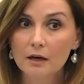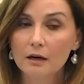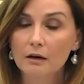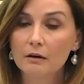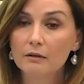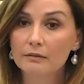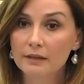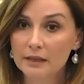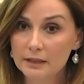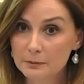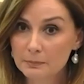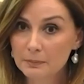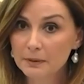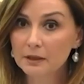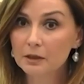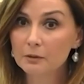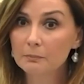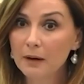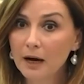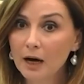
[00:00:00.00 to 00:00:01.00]
They
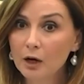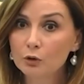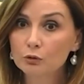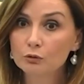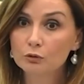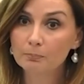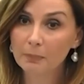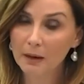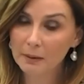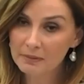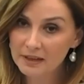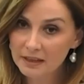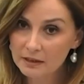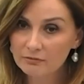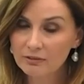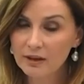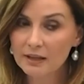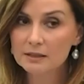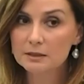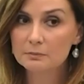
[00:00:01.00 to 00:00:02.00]
speak about public
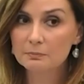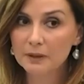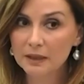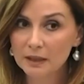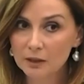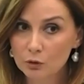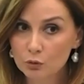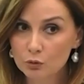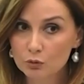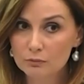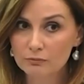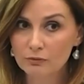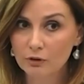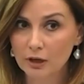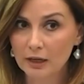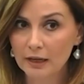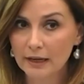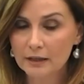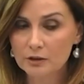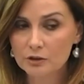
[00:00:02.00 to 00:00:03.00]
funds being used
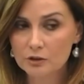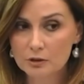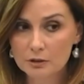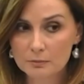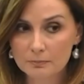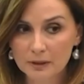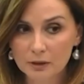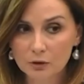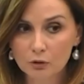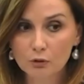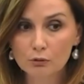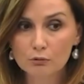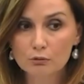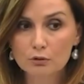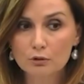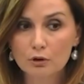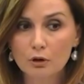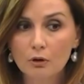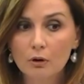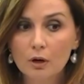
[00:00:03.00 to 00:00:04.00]
for elections, but
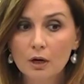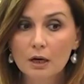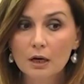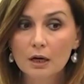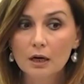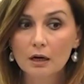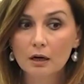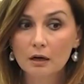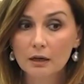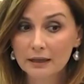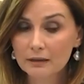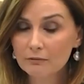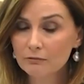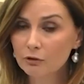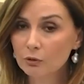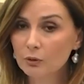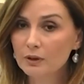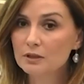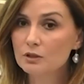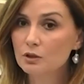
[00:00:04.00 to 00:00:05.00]
also
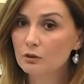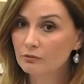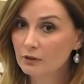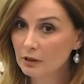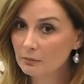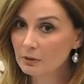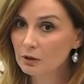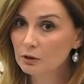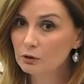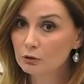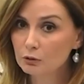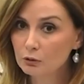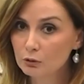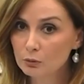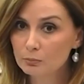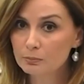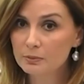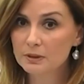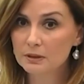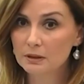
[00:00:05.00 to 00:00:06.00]
influence of criminal
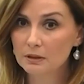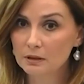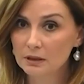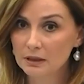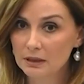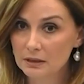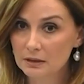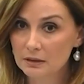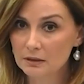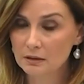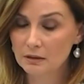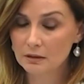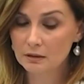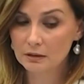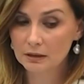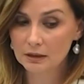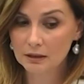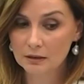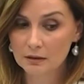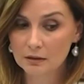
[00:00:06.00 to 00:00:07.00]
groups
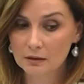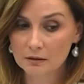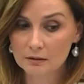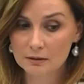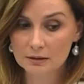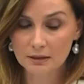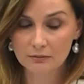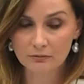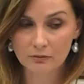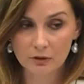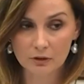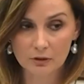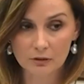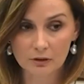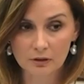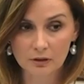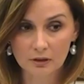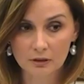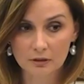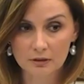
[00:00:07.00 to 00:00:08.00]
in
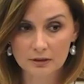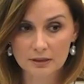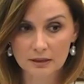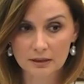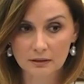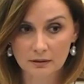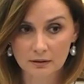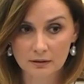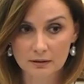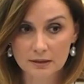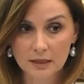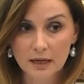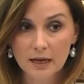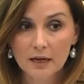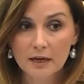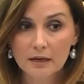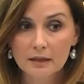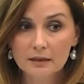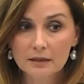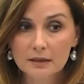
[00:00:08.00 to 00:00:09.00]
several cities.
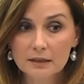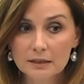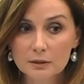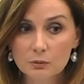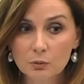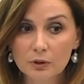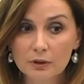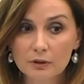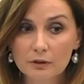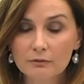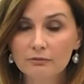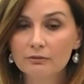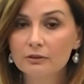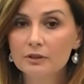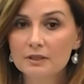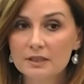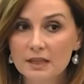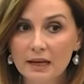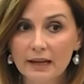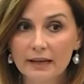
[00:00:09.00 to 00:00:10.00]
These were the
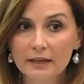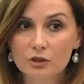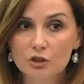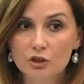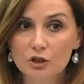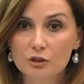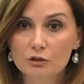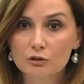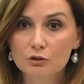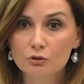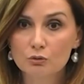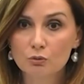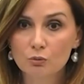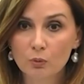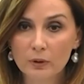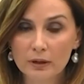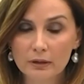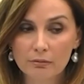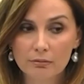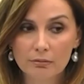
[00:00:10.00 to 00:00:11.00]
first elections
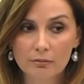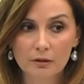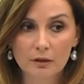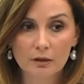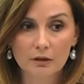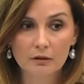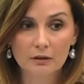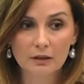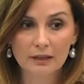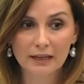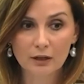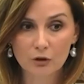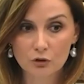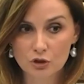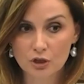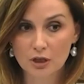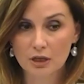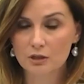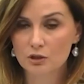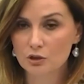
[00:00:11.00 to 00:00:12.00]
with
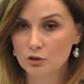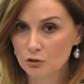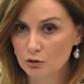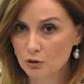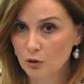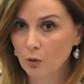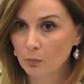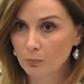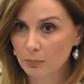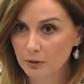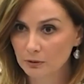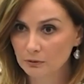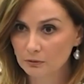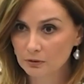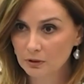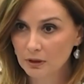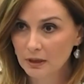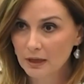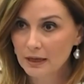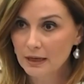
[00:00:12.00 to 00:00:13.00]
negotiations
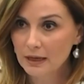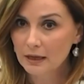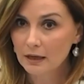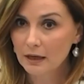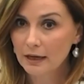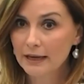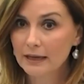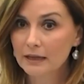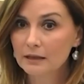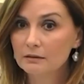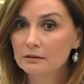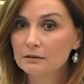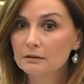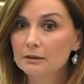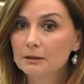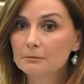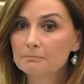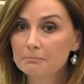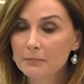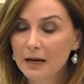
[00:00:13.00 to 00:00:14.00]
opened. And
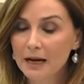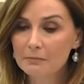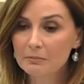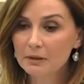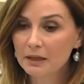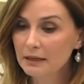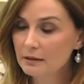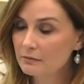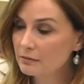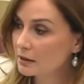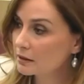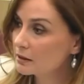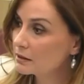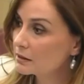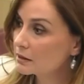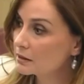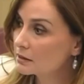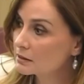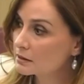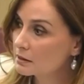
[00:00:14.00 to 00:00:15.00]
I believe that
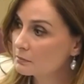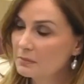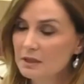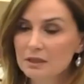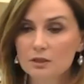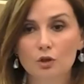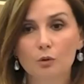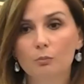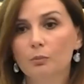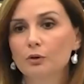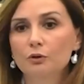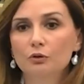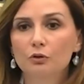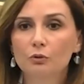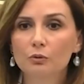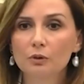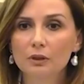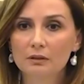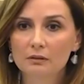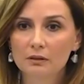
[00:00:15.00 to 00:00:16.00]
this is a missed
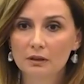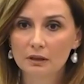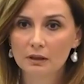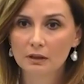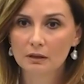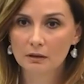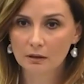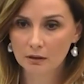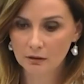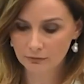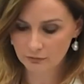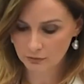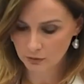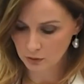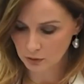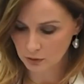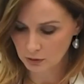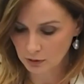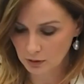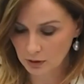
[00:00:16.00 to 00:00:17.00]
opportunity
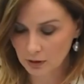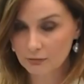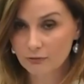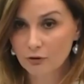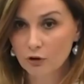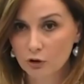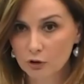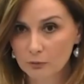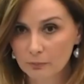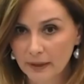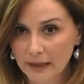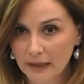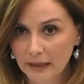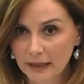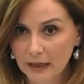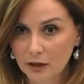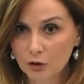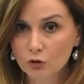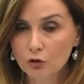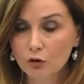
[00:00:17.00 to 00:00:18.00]
for
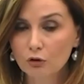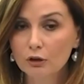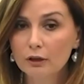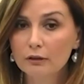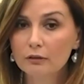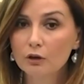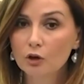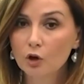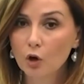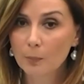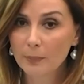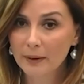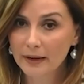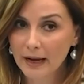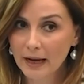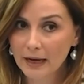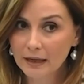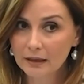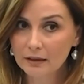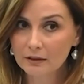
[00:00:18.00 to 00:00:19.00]
Albania. Not only the
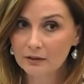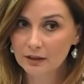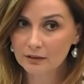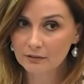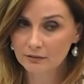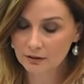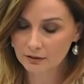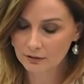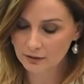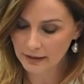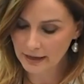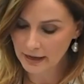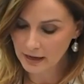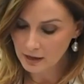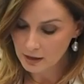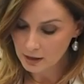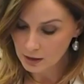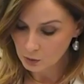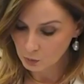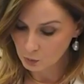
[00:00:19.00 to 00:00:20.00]
Copenhagen criteria
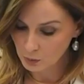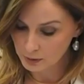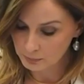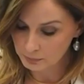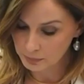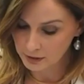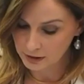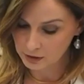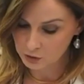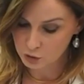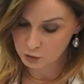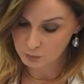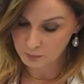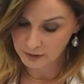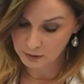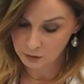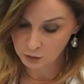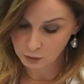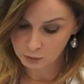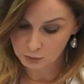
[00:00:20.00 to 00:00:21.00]
were breached,
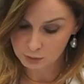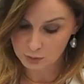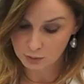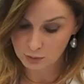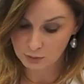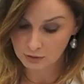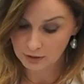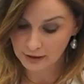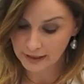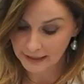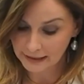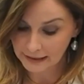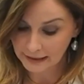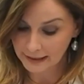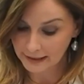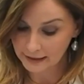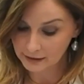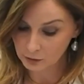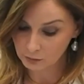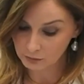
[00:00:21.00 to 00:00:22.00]
but also the
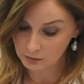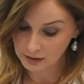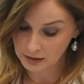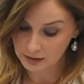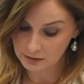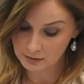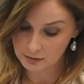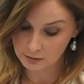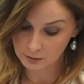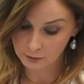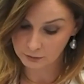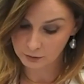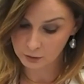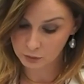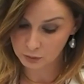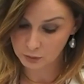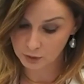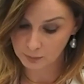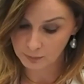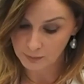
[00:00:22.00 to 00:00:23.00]
guideline of the Council of
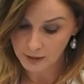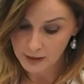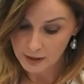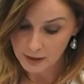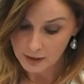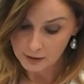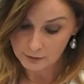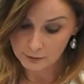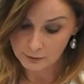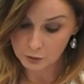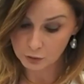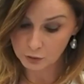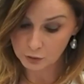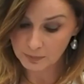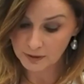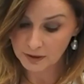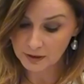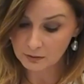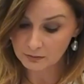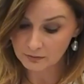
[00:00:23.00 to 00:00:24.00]
Europe, the
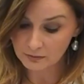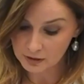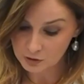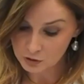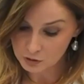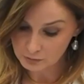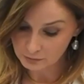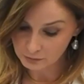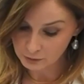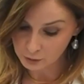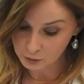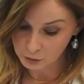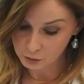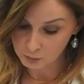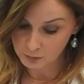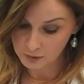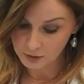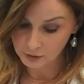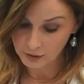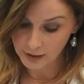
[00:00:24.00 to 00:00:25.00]
European Convention for
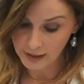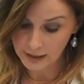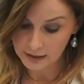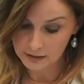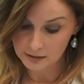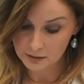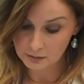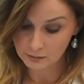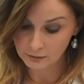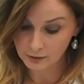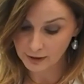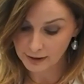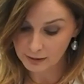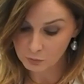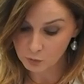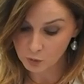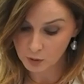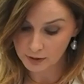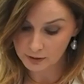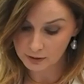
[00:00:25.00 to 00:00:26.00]
Human Rights, the
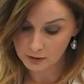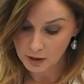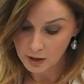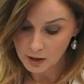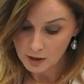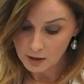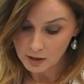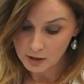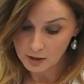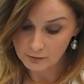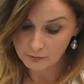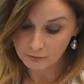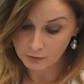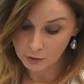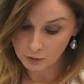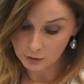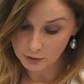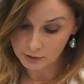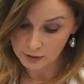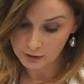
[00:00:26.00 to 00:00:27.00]
framework
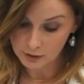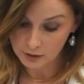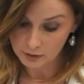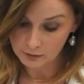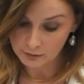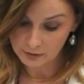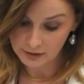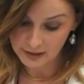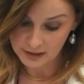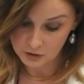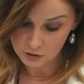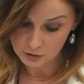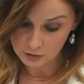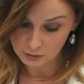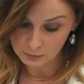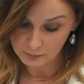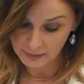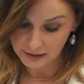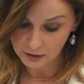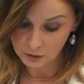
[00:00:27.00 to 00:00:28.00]
for the
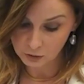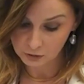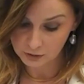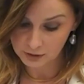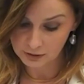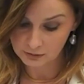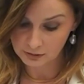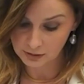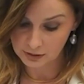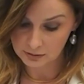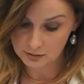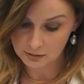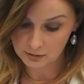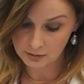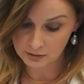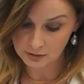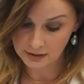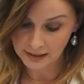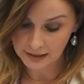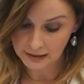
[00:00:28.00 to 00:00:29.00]
national minorities,
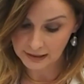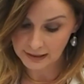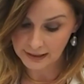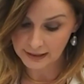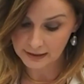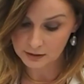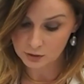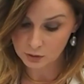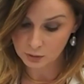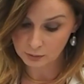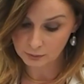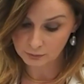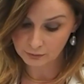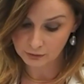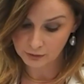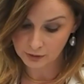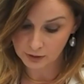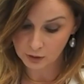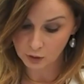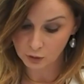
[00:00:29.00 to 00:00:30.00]
the guidelines
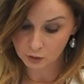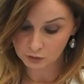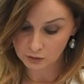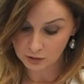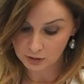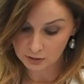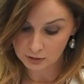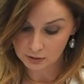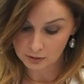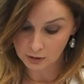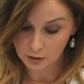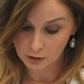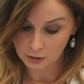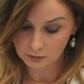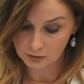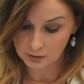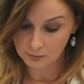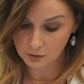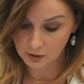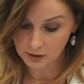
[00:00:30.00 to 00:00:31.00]
of ODIHR
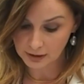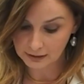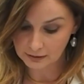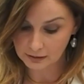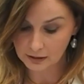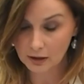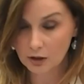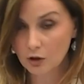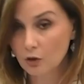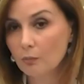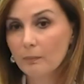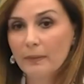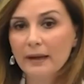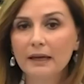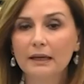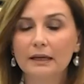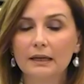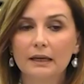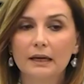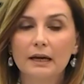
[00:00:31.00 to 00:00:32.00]
on democratic
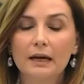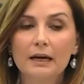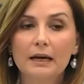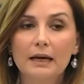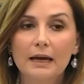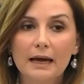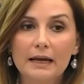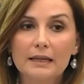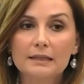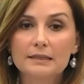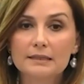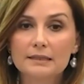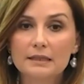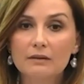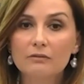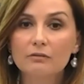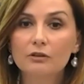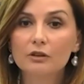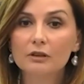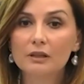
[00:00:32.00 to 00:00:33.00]
lawmaking, and
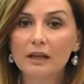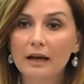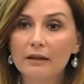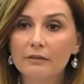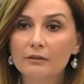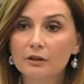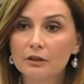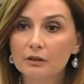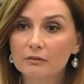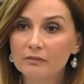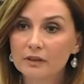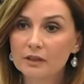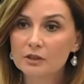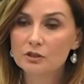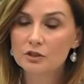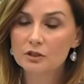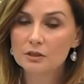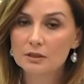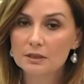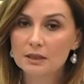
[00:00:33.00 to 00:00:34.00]
several other
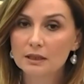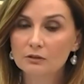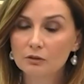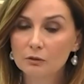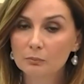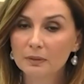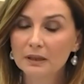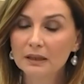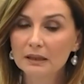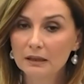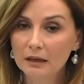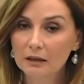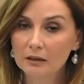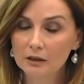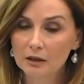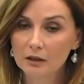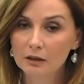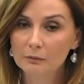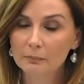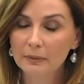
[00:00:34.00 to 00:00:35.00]
conventions that
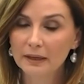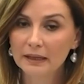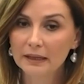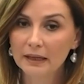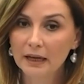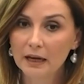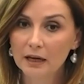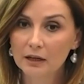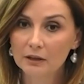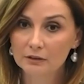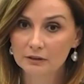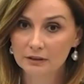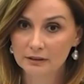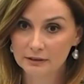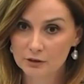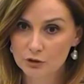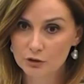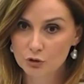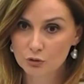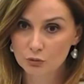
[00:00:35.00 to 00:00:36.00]
Albania
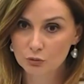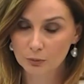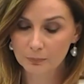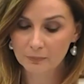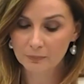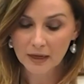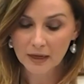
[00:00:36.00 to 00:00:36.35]
adheres to.